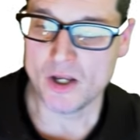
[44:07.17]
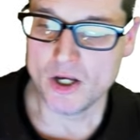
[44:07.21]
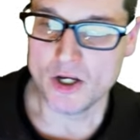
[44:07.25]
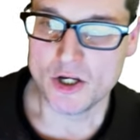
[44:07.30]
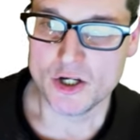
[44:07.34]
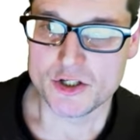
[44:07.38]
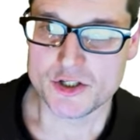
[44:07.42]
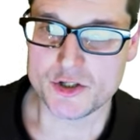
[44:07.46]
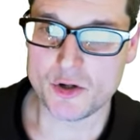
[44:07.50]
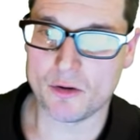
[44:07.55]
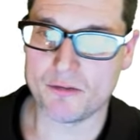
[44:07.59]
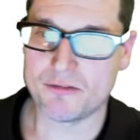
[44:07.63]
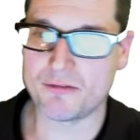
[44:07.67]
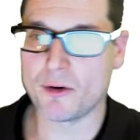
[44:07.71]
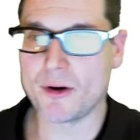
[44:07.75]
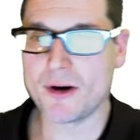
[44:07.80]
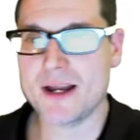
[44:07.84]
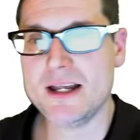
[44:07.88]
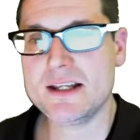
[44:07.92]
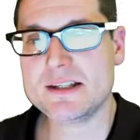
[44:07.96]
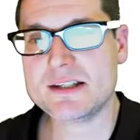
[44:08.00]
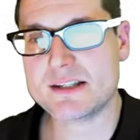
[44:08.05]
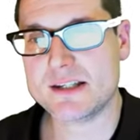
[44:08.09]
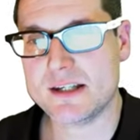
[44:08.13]
So for
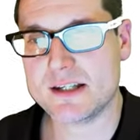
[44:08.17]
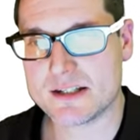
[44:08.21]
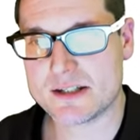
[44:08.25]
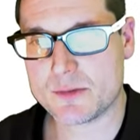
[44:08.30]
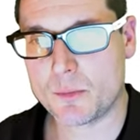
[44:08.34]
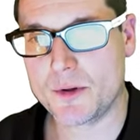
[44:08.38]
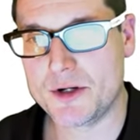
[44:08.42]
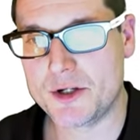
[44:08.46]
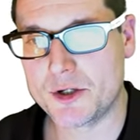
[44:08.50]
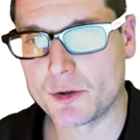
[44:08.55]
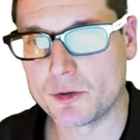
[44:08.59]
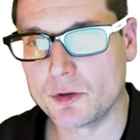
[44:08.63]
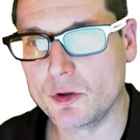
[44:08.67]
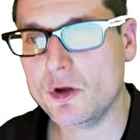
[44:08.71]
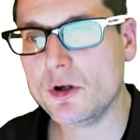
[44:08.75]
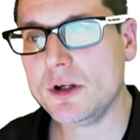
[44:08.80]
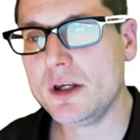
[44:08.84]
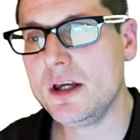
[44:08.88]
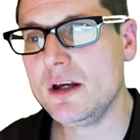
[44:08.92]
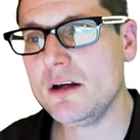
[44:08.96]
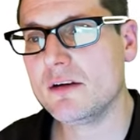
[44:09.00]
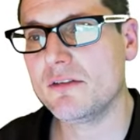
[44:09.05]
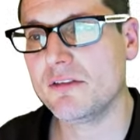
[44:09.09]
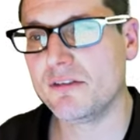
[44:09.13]
instance, when you're
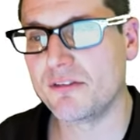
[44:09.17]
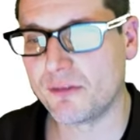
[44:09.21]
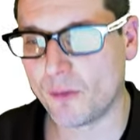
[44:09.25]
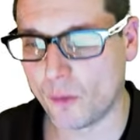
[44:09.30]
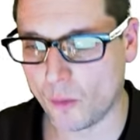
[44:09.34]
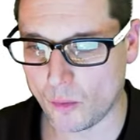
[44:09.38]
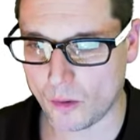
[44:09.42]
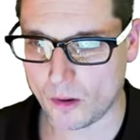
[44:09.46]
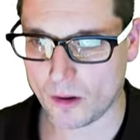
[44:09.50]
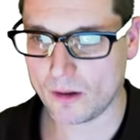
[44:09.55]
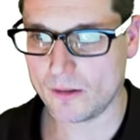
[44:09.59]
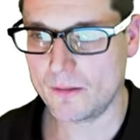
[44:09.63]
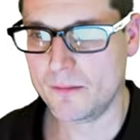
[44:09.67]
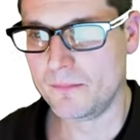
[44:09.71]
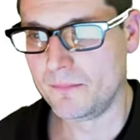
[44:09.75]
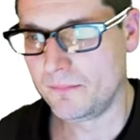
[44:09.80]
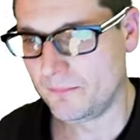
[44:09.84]
looking for,